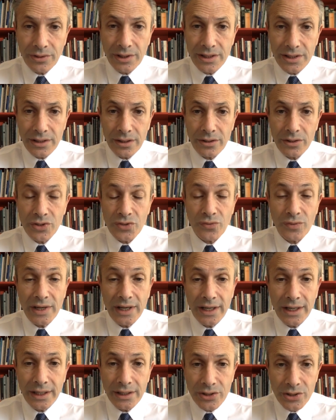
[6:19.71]
Graziano's
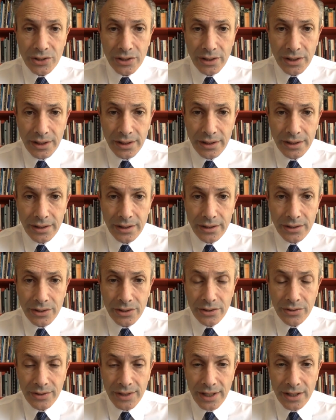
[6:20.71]
re-election in
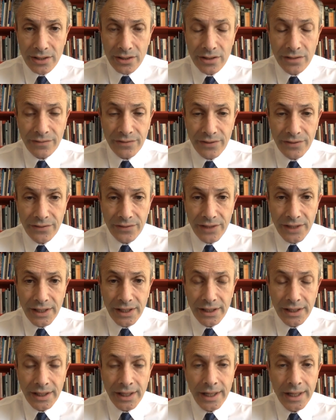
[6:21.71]

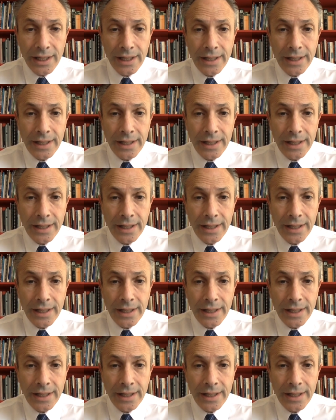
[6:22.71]
2015,